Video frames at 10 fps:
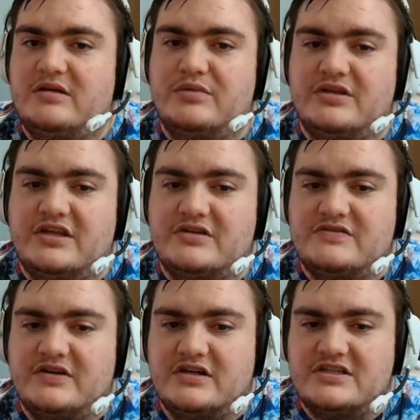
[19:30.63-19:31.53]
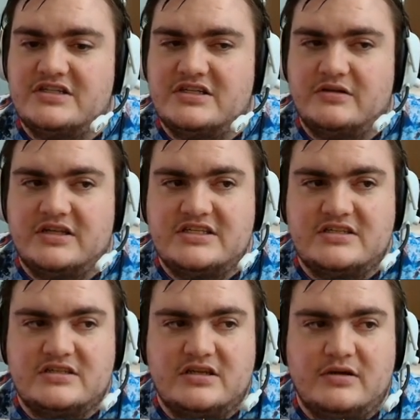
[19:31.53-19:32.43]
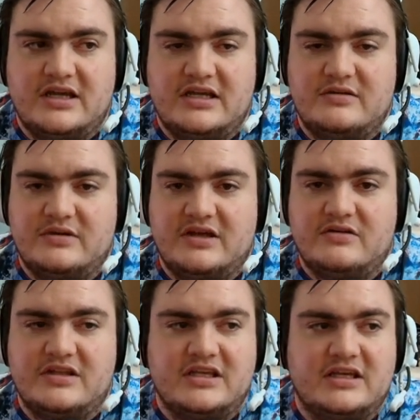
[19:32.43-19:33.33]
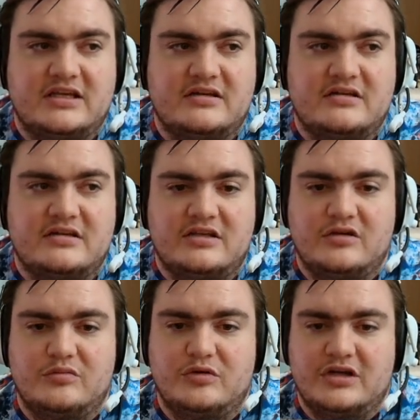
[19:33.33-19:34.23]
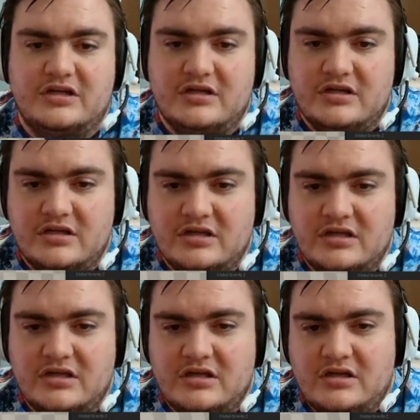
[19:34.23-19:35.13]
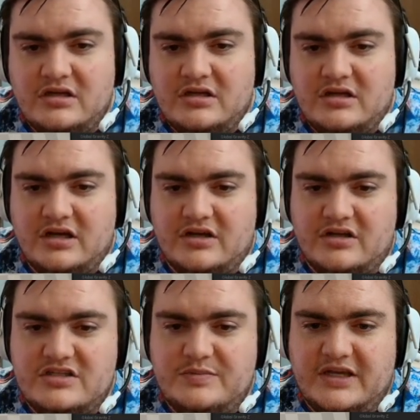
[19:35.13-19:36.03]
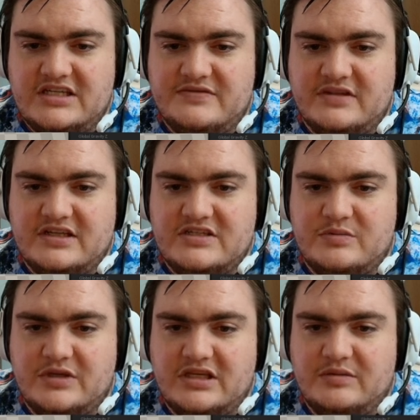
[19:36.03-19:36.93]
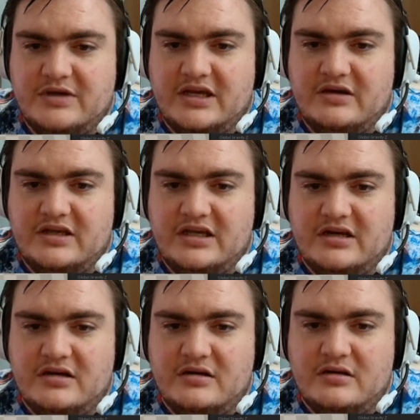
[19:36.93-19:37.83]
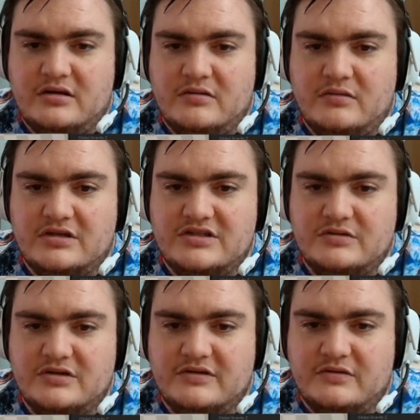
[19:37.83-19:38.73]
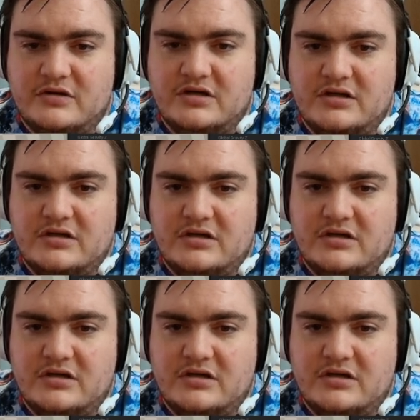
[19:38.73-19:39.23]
ahead and build those first. So let's go ahead, without clicking in, cube grid. A good space for this would be about here. 1, 2, 3, 4.